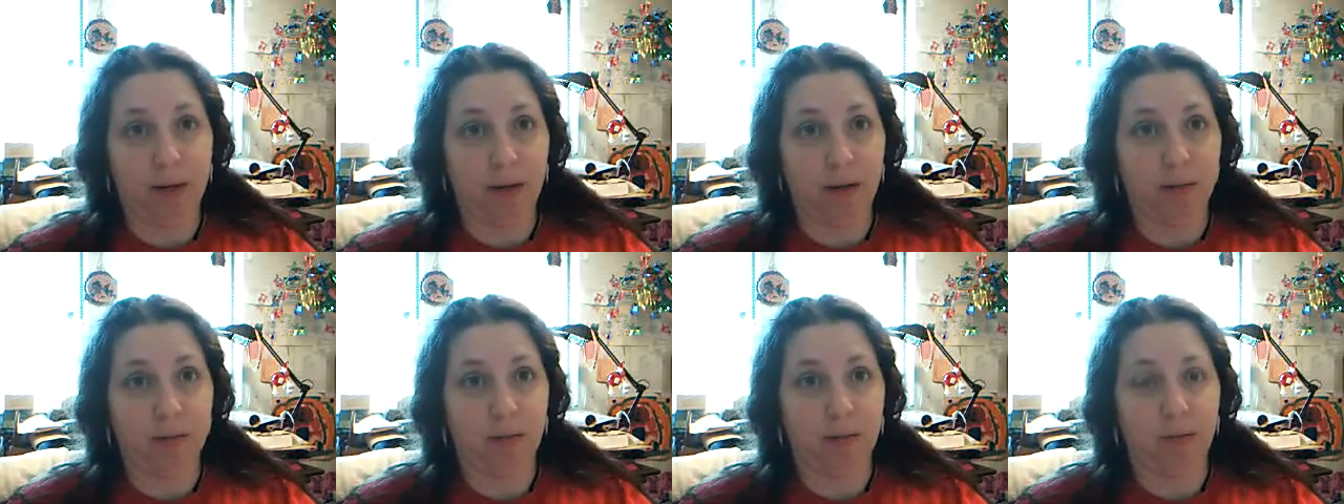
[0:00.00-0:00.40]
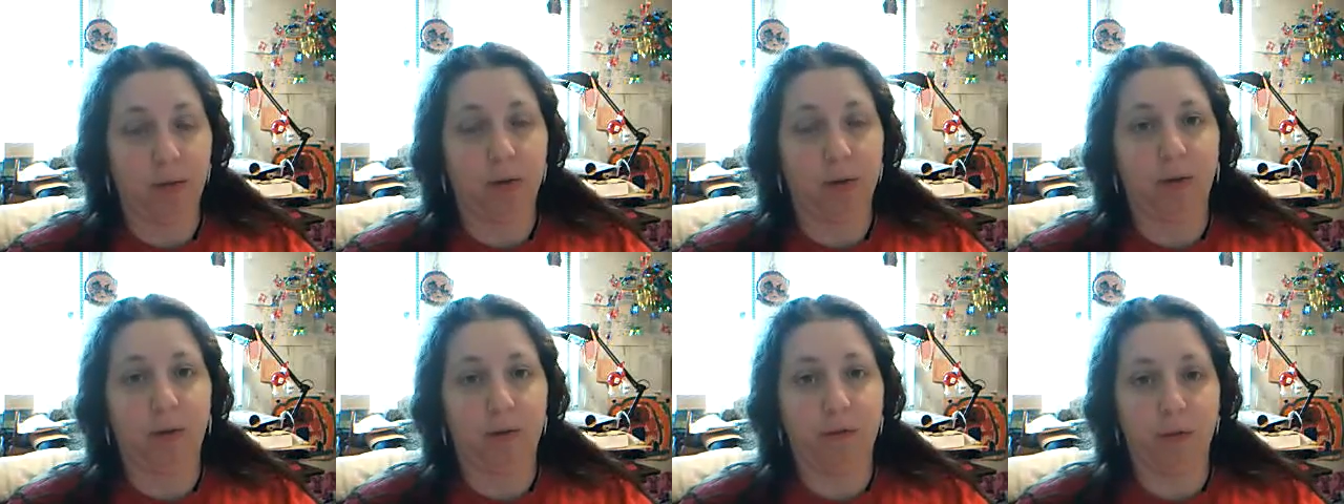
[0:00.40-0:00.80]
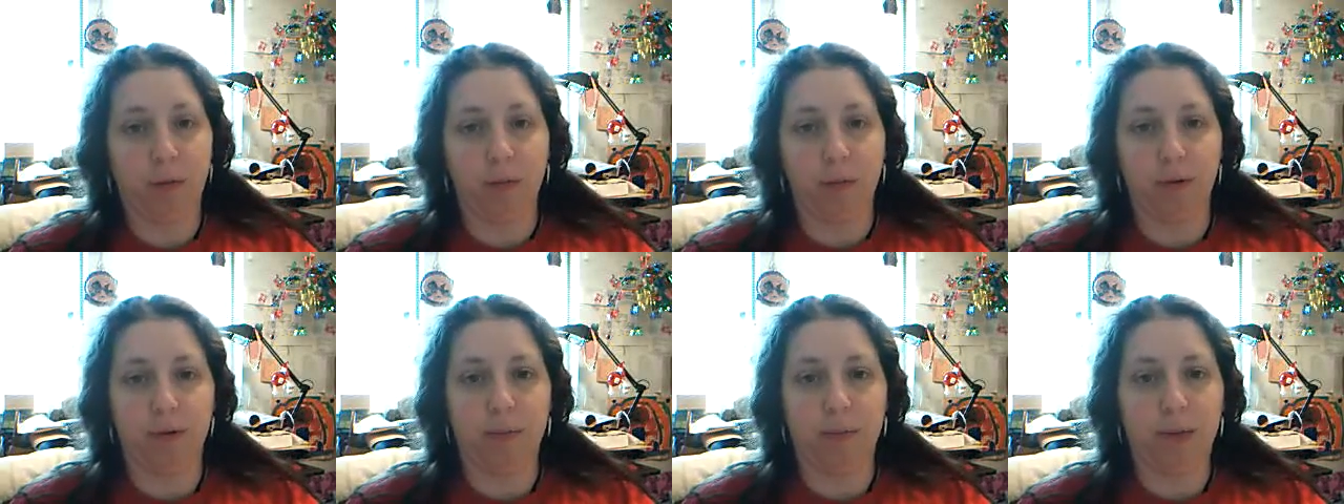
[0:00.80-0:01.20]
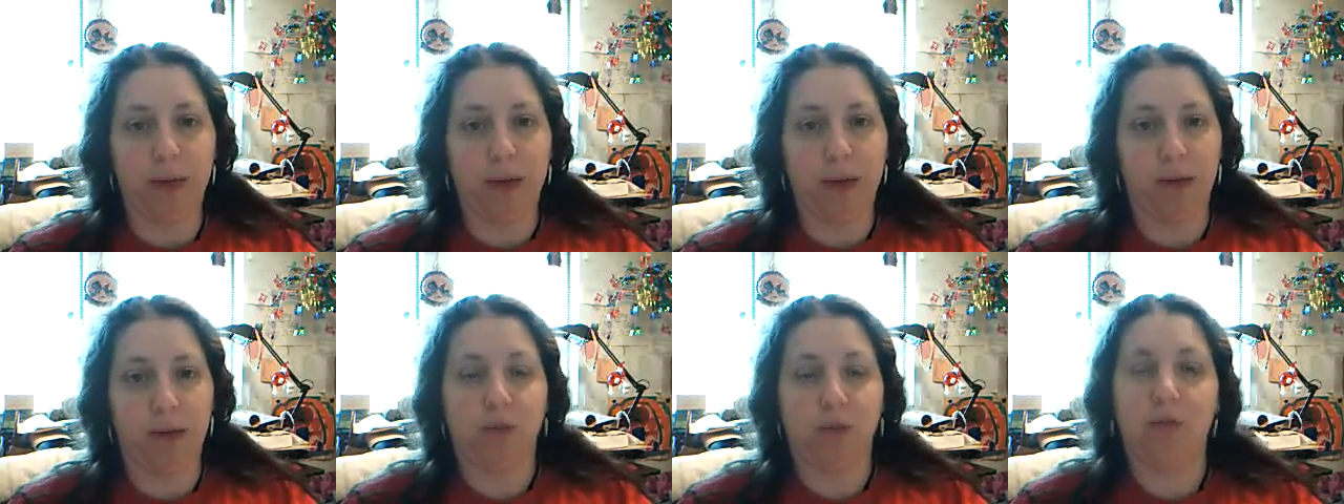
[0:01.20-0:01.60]
I'm looking forward to my
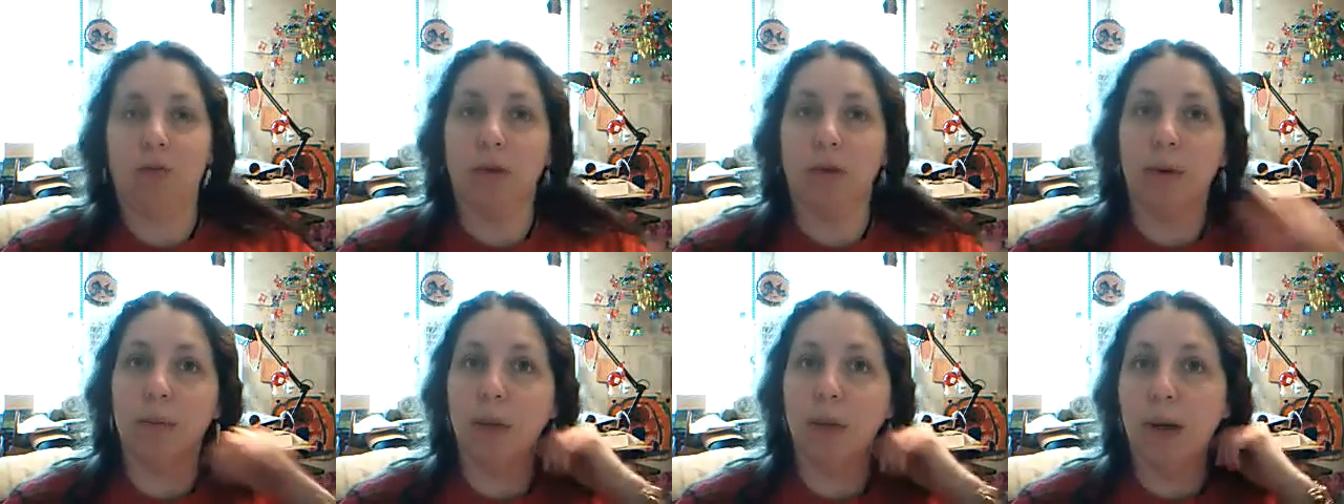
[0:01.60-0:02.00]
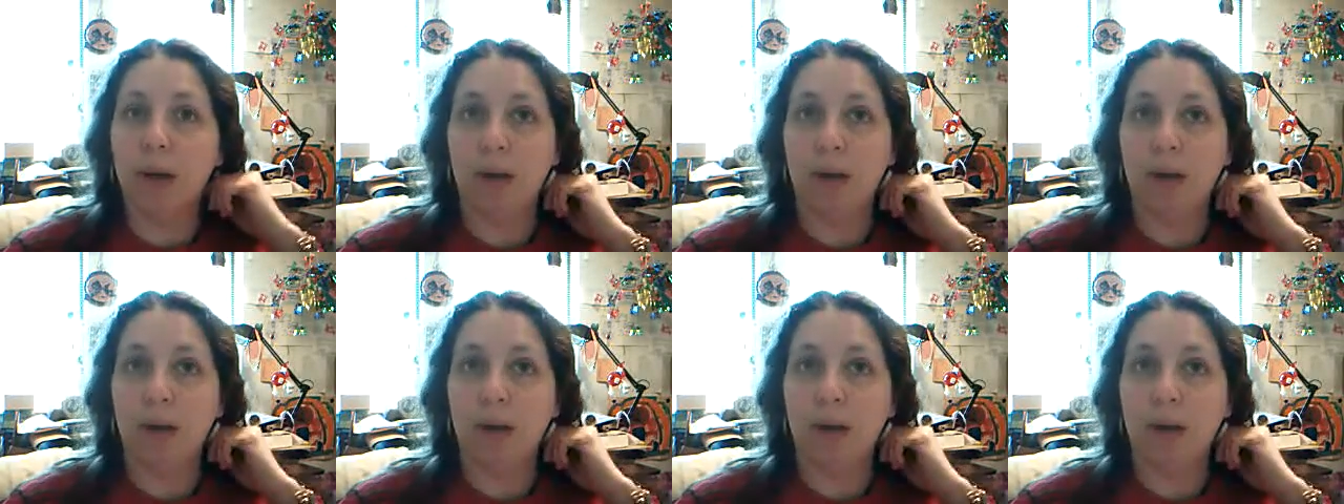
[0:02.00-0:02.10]
next trip.